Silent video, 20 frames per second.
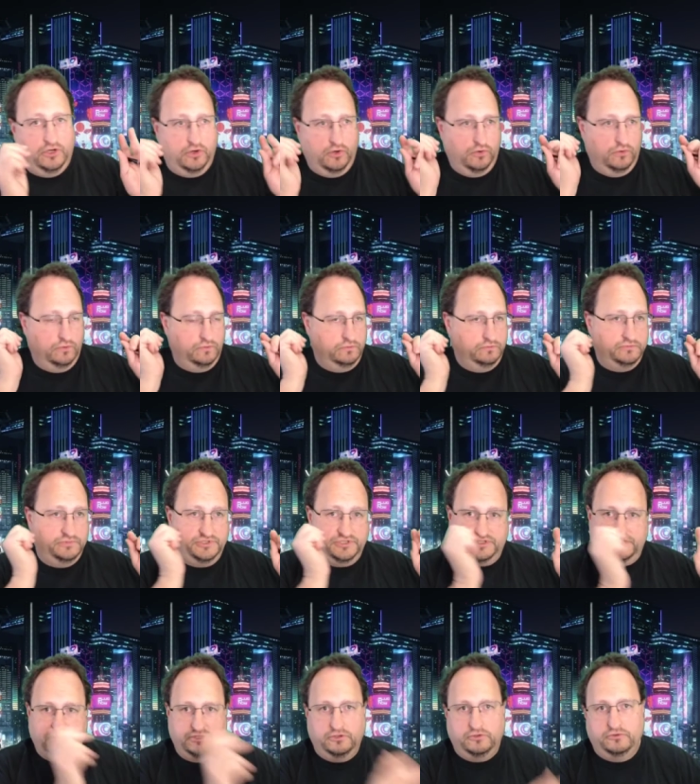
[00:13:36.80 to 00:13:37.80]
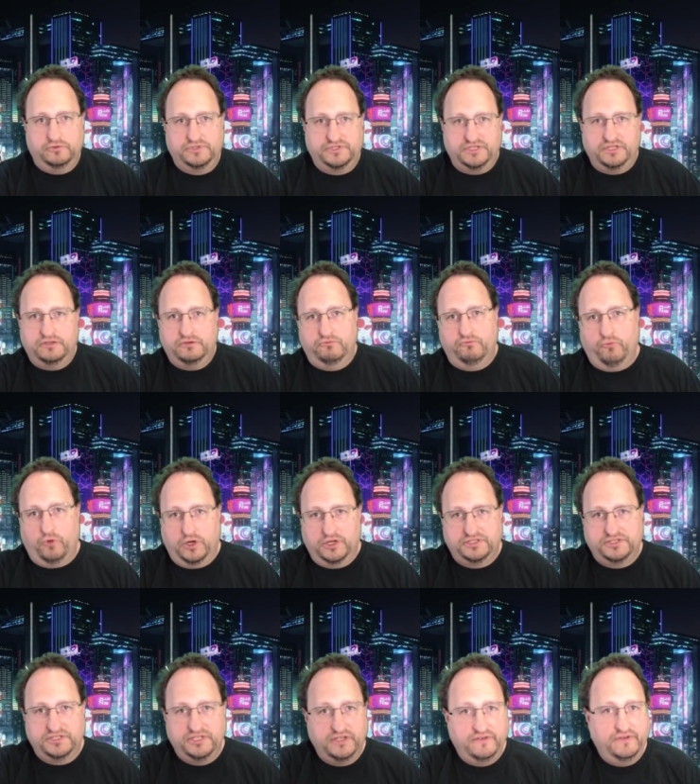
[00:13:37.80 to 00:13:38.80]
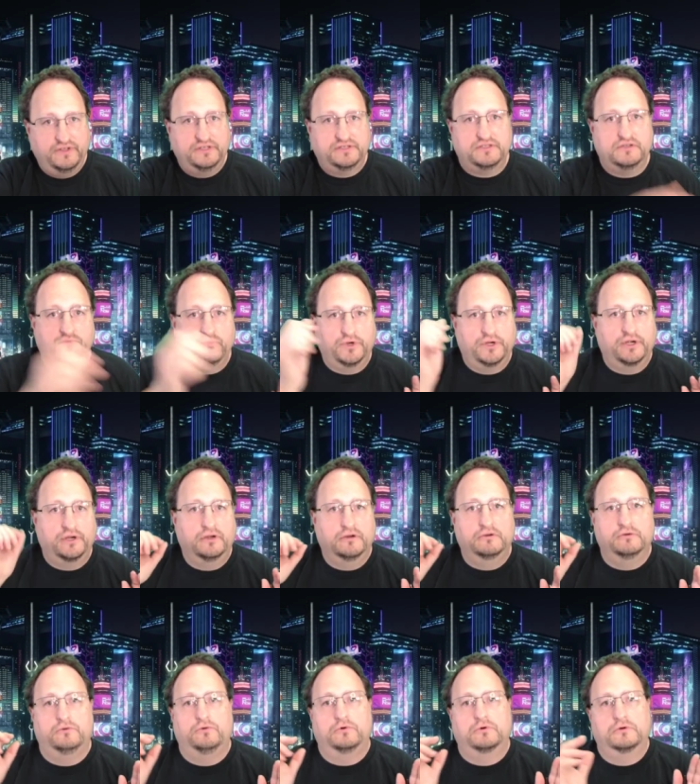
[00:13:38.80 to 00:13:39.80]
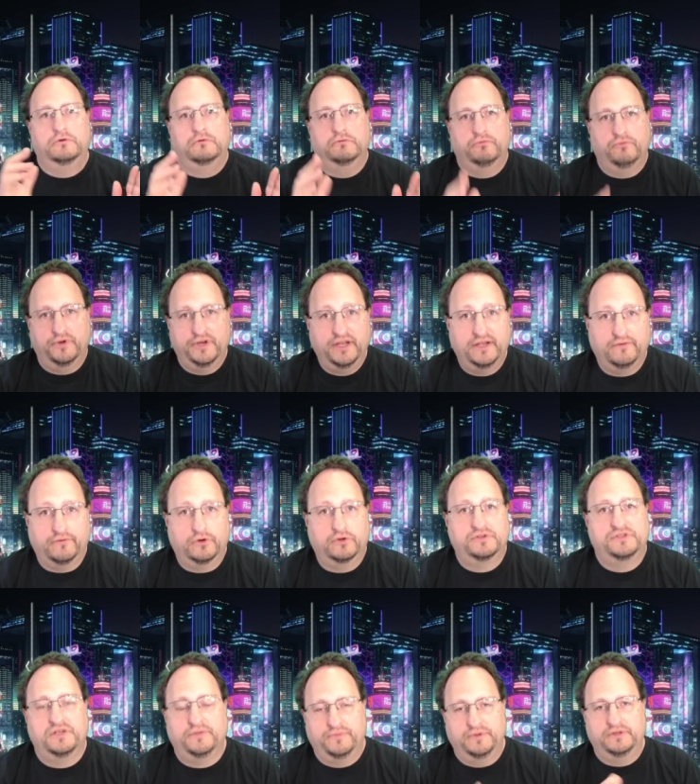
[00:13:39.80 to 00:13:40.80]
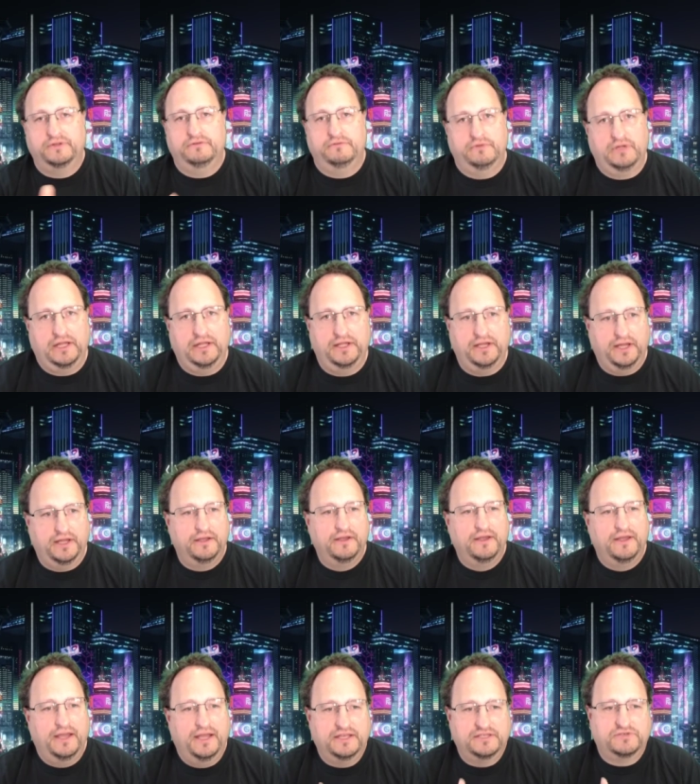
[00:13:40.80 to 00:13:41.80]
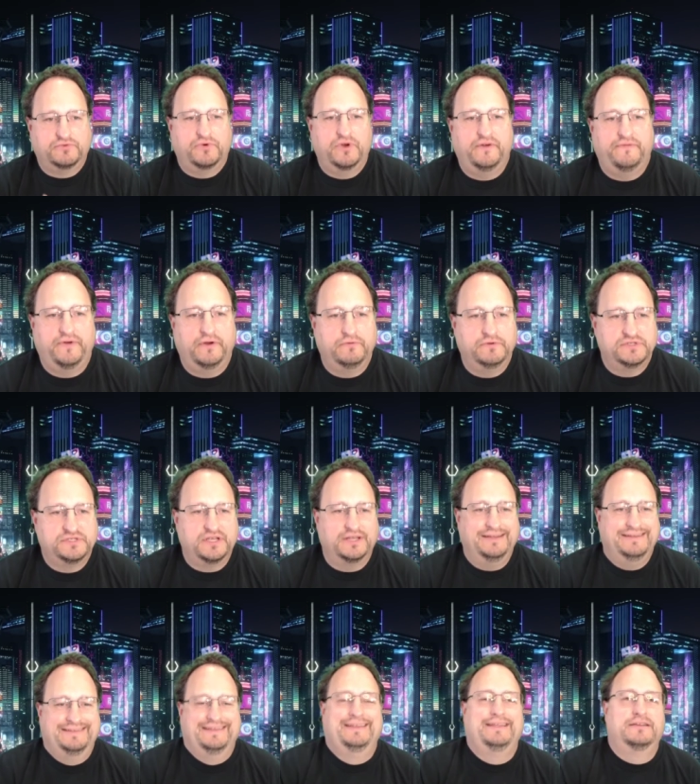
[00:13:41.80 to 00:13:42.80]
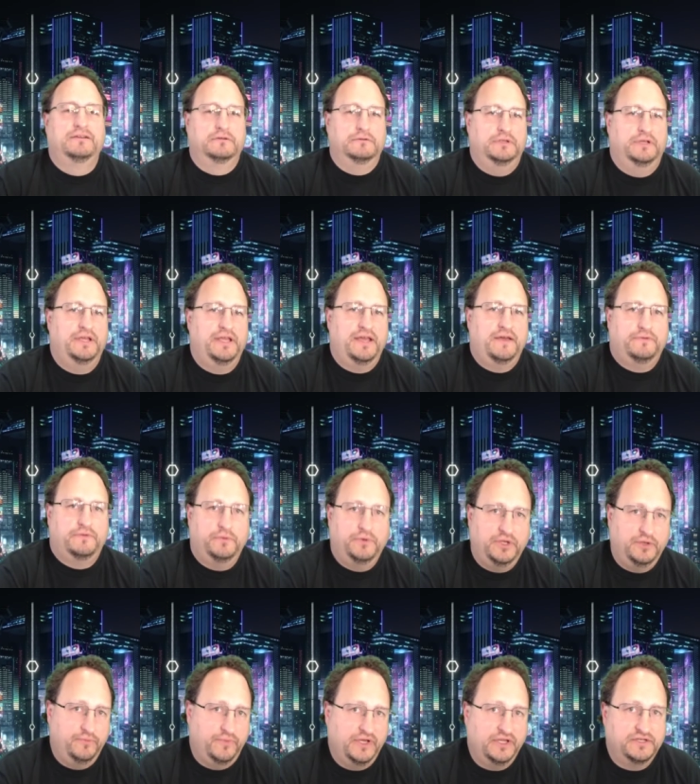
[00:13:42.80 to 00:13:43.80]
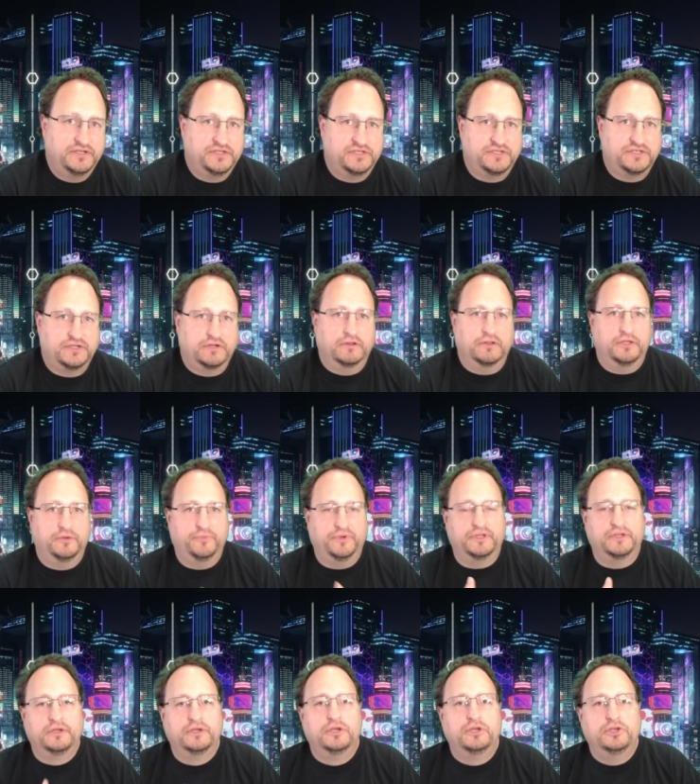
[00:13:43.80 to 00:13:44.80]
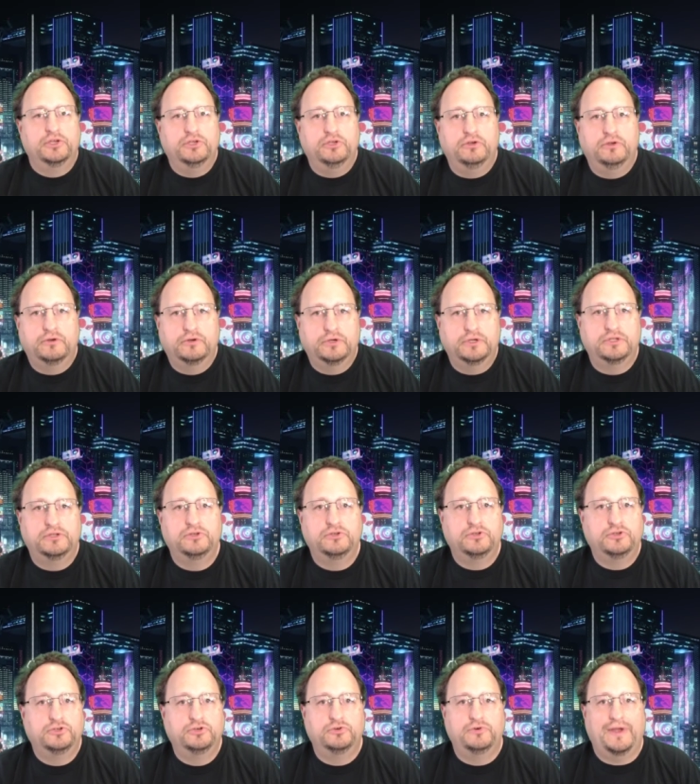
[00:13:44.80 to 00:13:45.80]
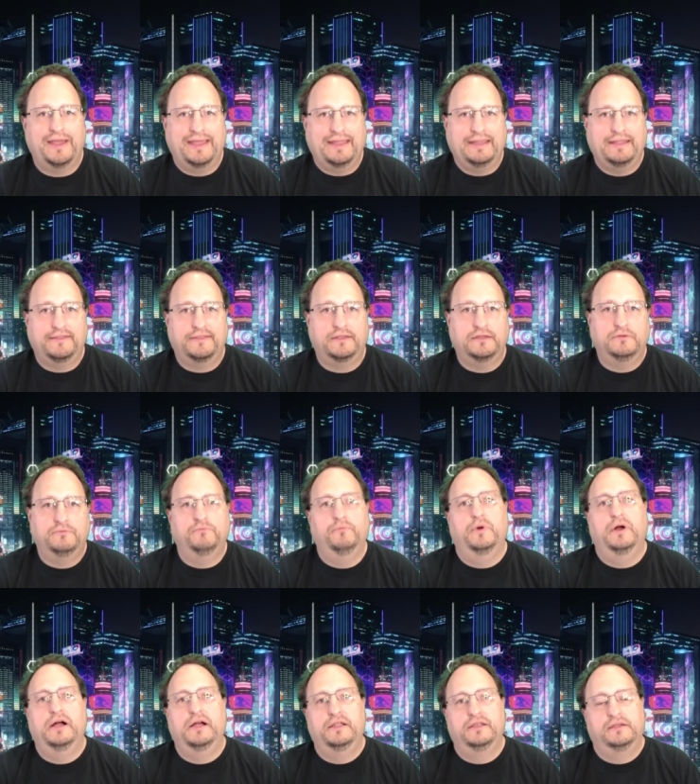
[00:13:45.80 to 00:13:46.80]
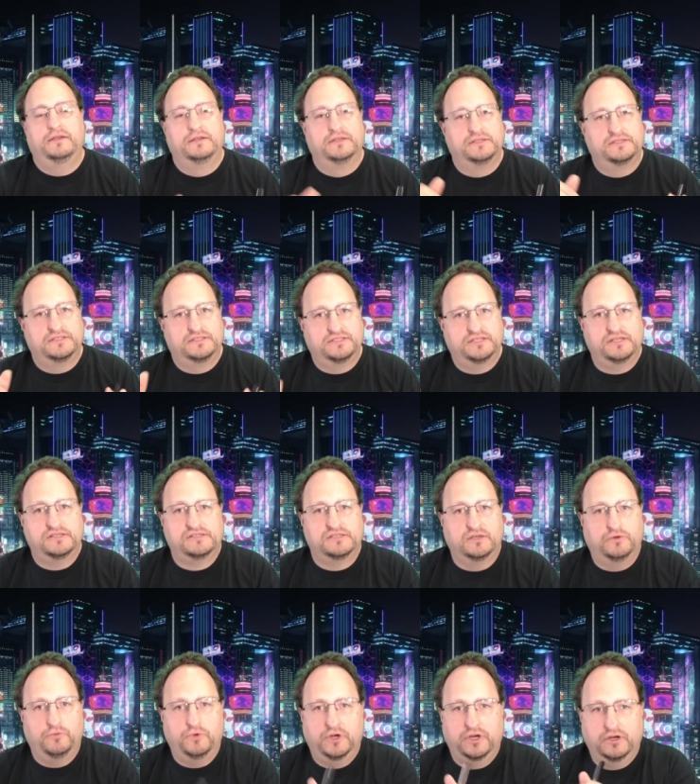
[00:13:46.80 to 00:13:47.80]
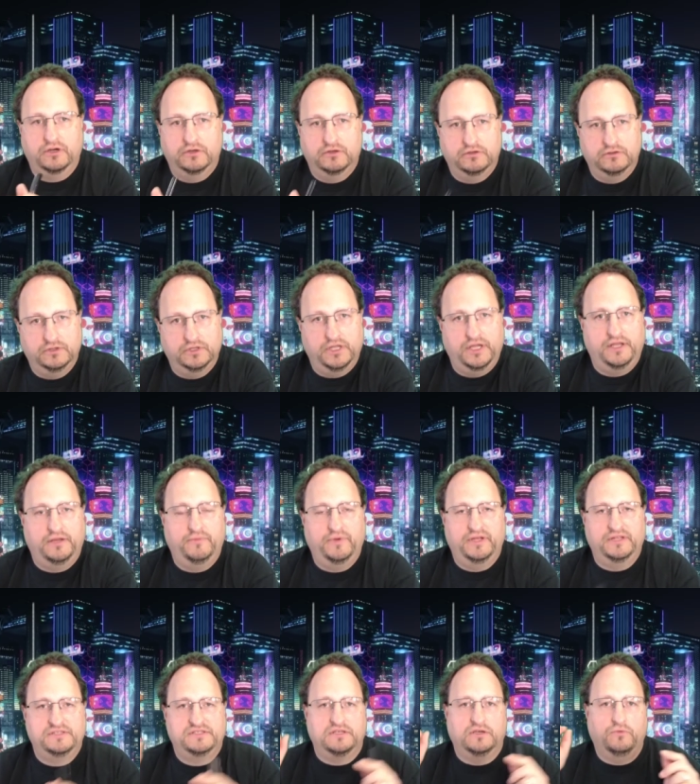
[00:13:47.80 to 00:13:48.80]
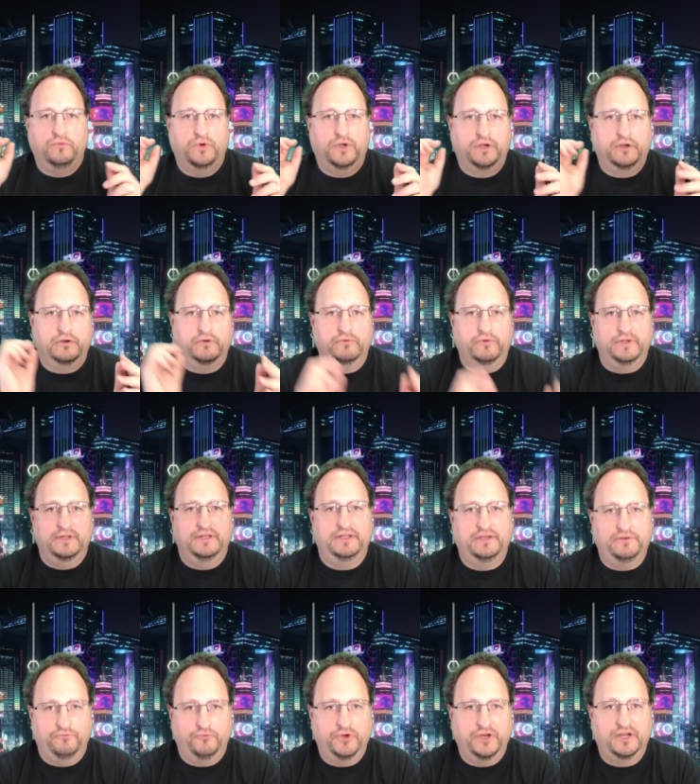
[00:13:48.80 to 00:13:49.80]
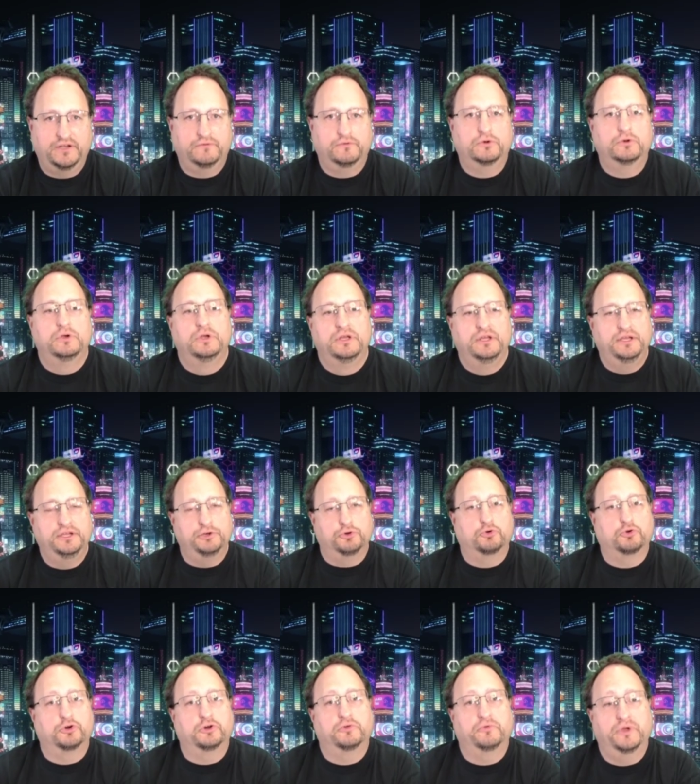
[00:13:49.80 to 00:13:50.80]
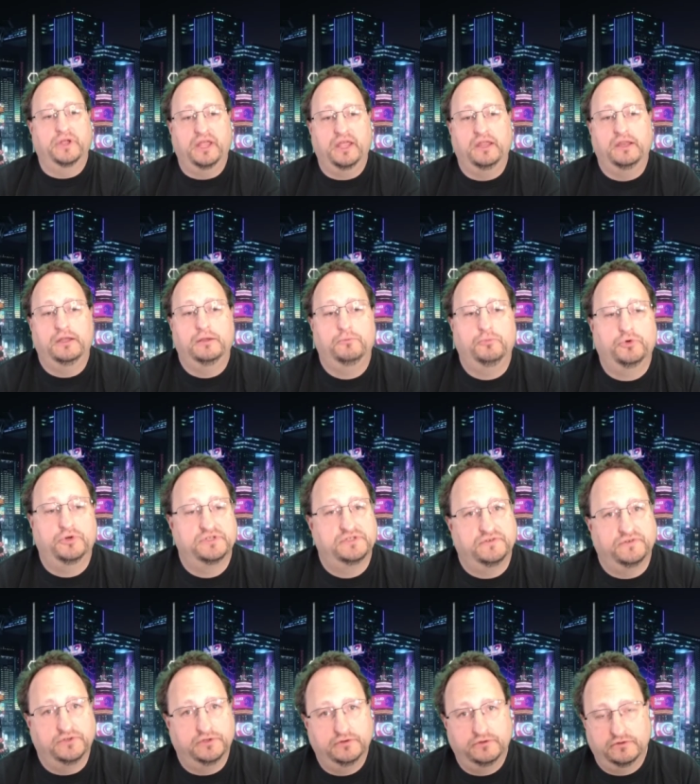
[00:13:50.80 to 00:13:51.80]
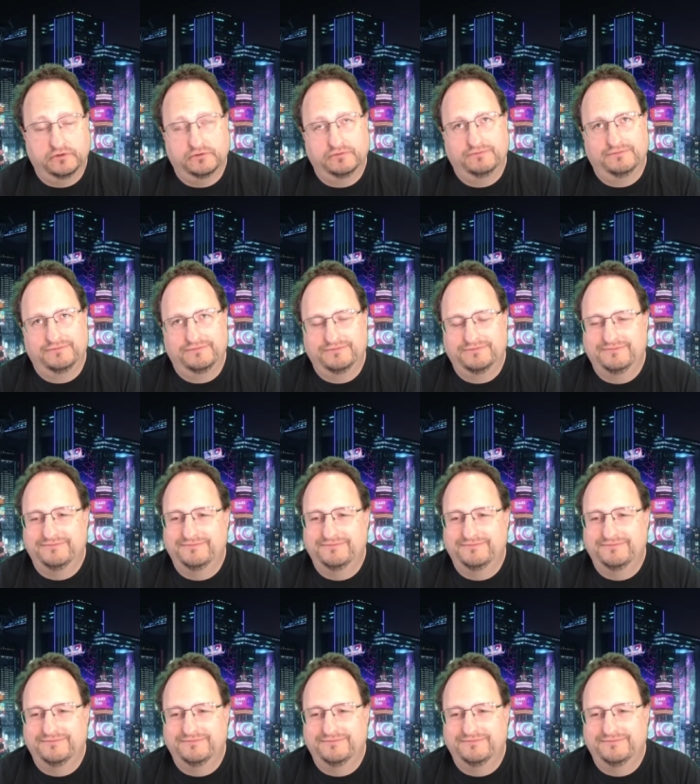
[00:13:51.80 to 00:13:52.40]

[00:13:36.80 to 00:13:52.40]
go just go sit and watch TV somewhere or whatever, something I, as a ref, I wouldn't say literally have to be in bed necessarily, but you couldn't do anything but sit somewhere, lay in a bed somewhere, and whatever in order to regain hit points. You do